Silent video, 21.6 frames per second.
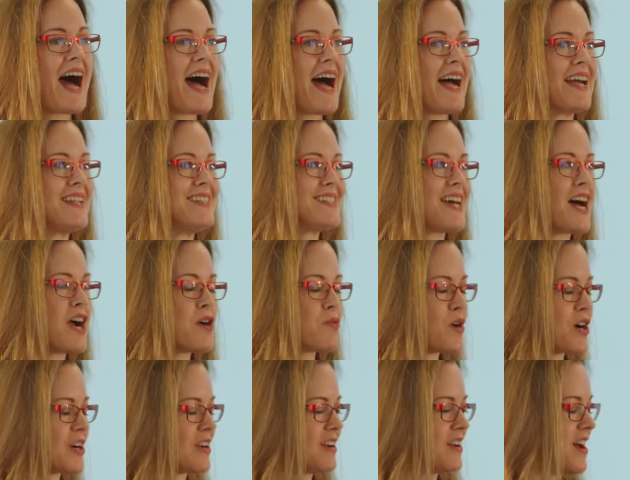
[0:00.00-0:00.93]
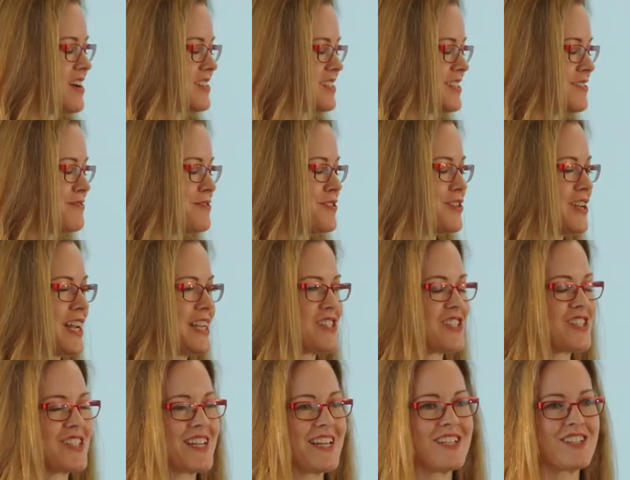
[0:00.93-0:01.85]
And I work a lot in food
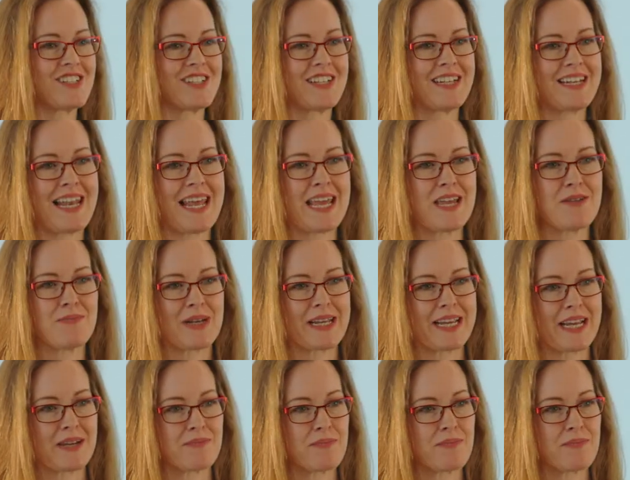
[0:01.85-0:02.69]
legislation and labelling,